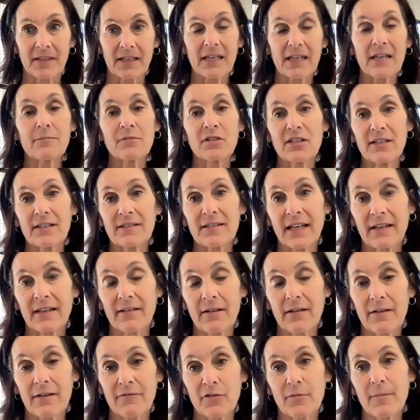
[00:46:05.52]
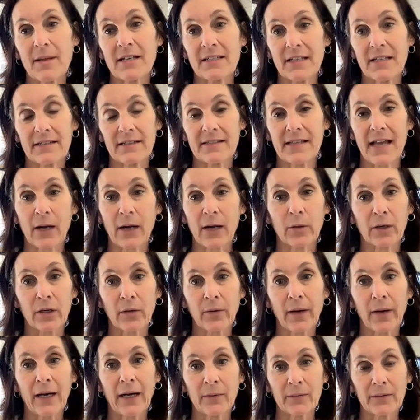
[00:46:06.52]
kimchi is like a fermented
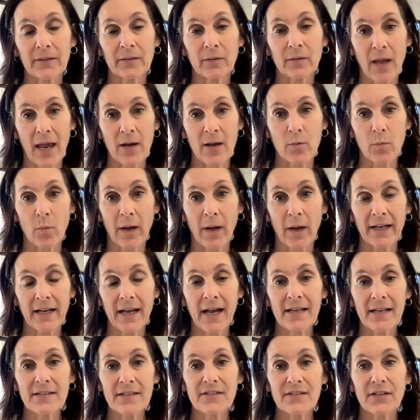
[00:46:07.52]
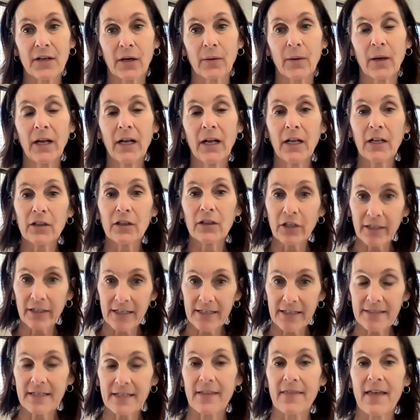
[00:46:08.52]
sauerkraut and whatnot. So look
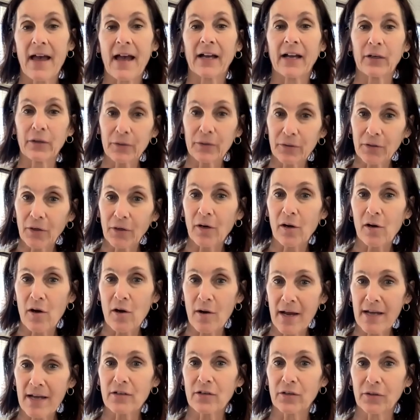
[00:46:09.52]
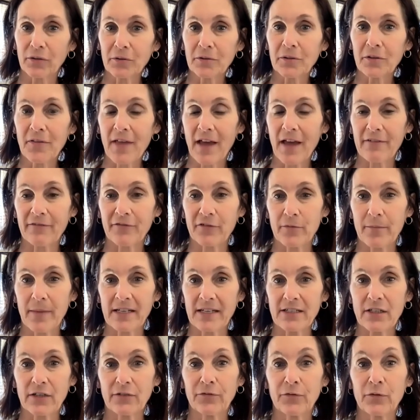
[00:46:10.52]
into that. Go ahead and Google that
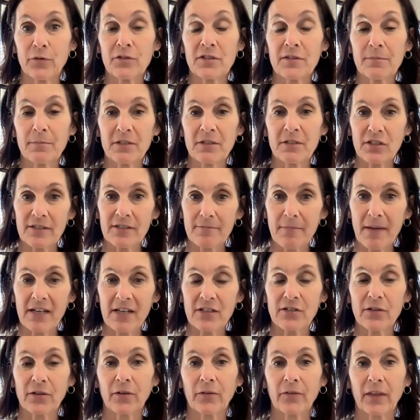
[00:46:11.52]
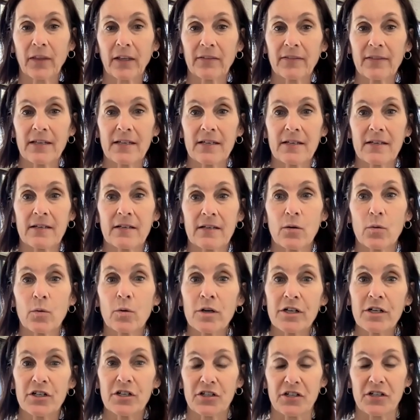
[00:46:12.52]
fermented foods, but just make sure that the
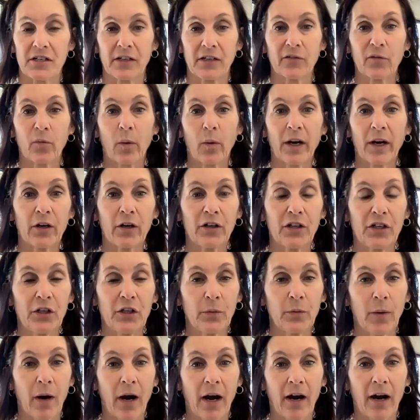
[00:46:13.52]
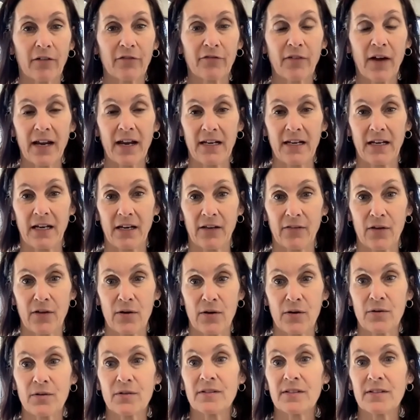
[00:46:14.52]
origin of where you are finding
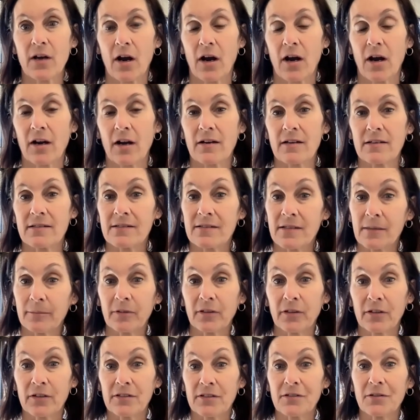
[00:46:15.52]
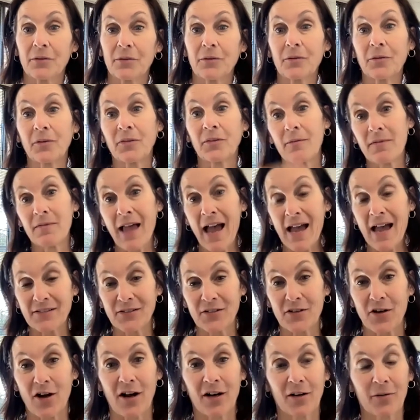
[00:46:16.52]
those are similar to the
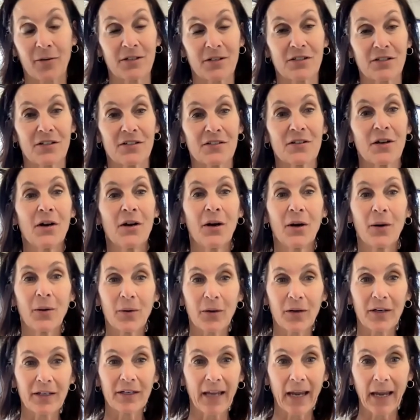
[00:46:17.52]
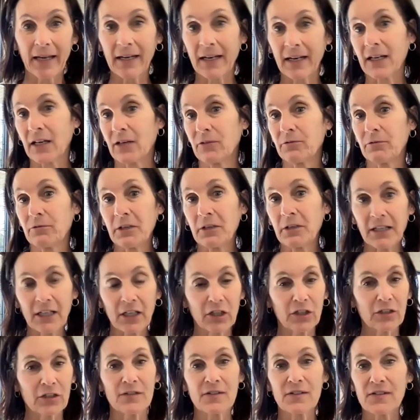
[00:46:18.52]
last talk, which is organic and really
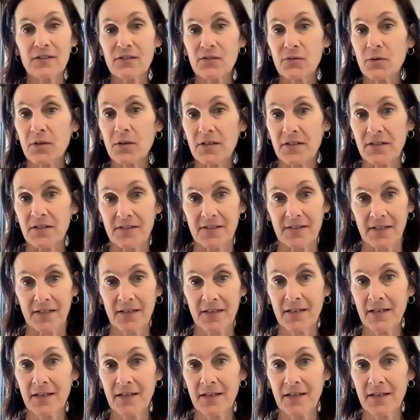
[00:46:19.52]
good sourced